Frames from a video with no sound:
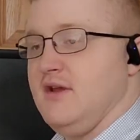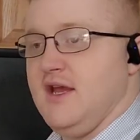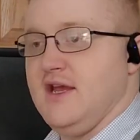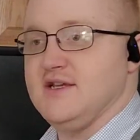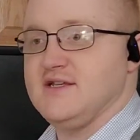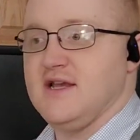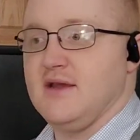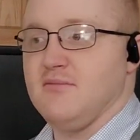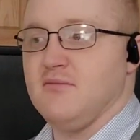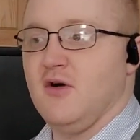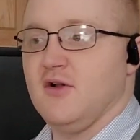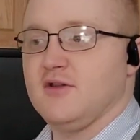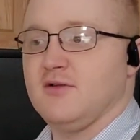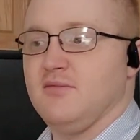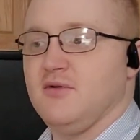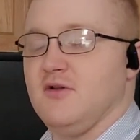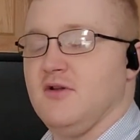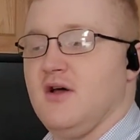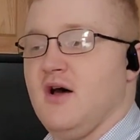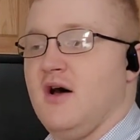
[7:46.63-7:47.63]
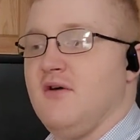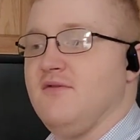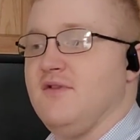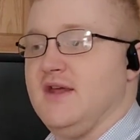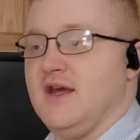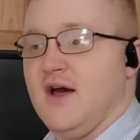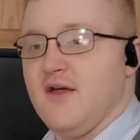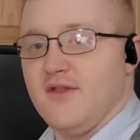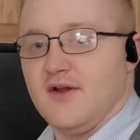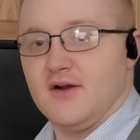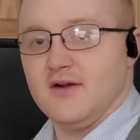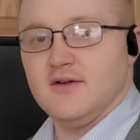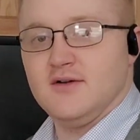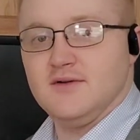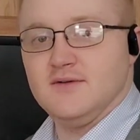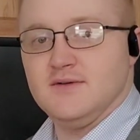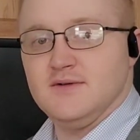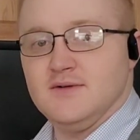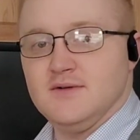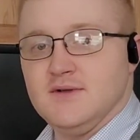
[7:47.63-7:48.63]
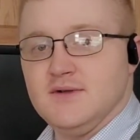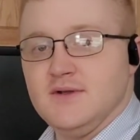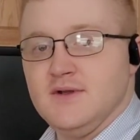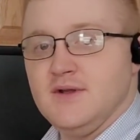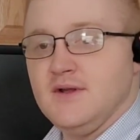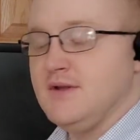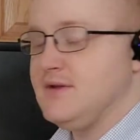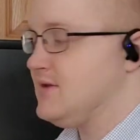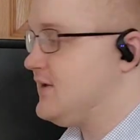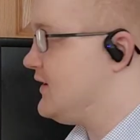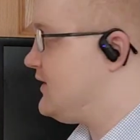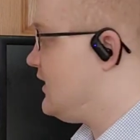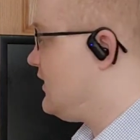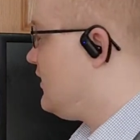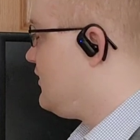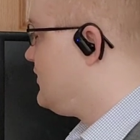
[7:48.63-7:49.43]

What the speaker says: is a multiple of the other, then the